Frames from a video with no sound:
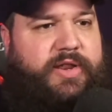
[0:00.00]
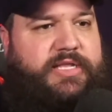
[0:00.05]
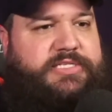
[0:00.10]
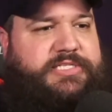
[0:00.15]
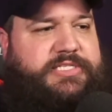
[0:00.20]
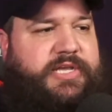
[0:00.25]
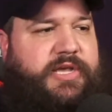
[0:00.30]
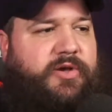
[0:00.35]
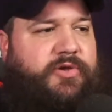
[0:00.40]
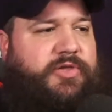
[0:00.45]
And
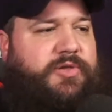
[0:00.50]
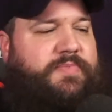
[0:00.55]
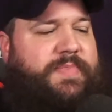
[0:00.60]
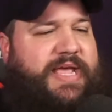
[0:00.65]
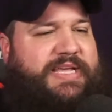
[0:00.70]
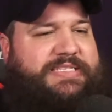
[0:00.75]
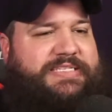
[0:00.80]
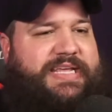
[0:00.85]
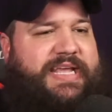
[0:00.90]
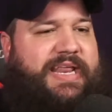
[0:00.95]
so you
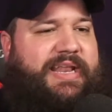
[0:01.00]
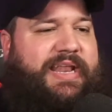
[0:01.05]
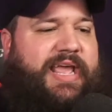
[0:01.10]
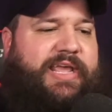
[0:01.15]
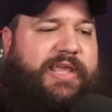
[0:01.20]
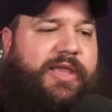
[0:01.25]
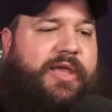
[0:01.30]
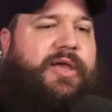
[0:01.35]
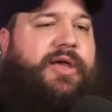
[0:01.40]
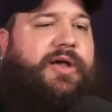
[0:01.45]
may say
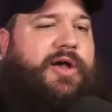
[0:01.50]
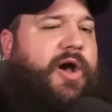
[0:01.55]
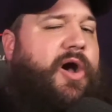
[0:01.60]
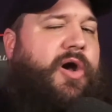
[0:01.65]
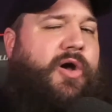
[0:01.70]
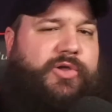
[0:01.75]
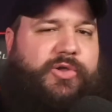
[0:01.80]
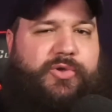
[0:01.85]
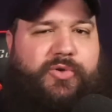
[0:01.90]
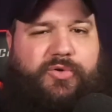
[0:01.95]
like,
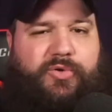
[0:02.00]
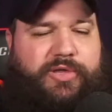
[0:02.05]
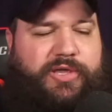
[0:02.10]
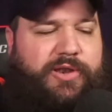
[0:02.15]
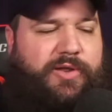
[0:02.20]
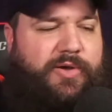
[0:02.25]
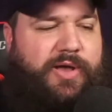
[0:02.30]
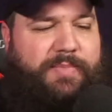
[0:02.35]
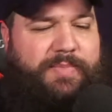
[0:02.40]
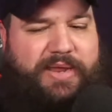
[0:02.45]
oh cool, you
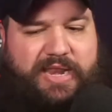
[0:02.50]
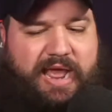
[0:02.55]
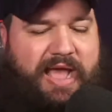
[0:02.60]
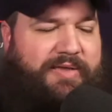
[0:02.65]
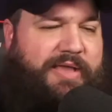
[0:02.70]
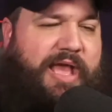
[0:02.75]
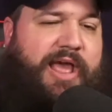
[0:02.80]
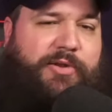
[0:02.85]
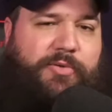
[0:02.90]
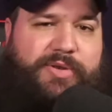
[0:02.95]
know, I mean,
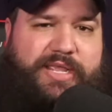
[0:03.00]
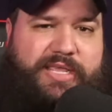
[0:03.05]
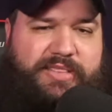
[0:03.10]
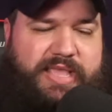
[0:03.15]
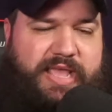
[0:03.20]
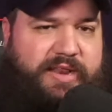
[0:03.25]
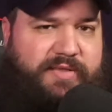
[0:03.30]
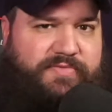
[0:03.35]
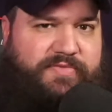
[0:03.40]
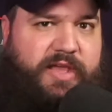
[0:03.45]
I don't need
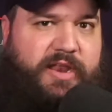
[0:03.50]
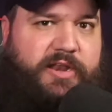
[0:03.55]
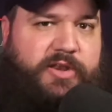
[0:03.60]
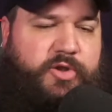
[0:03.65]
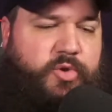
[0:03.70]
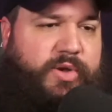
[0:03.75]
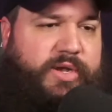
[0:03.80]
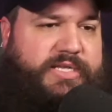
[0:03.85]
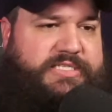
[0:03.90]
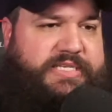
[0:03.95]
that, I've got a
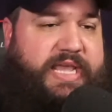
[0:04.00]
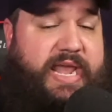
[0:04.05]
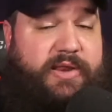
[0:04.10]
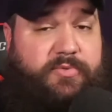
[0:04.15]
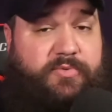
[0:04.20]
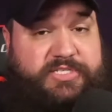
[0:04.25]
noise gate,